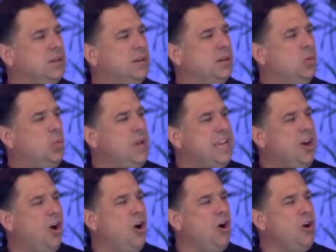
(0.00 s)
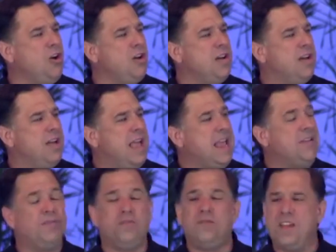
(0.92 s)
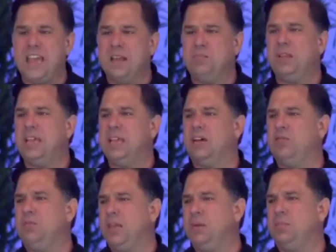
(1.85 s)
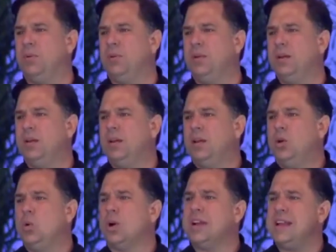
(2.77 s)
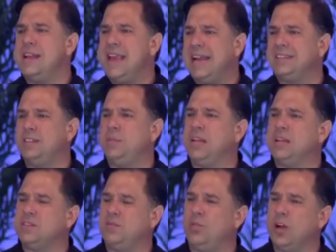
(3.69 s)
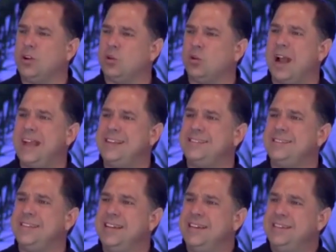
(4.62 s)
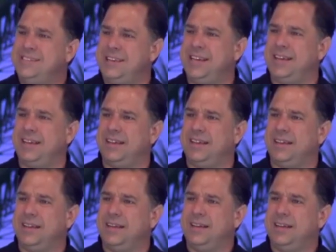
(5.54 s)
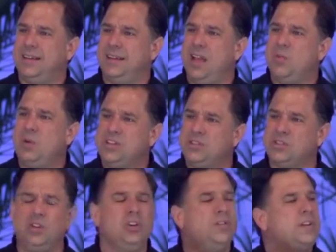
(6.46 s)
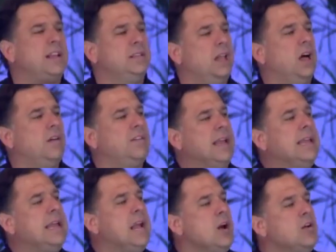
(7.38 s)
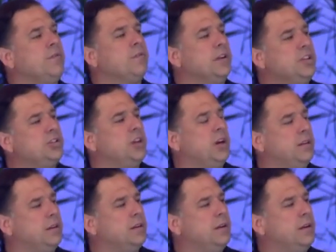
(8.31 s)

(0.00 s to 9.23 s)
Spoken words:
We are a family of people who are connected because of what Christ did. And we serve and love and care for each other,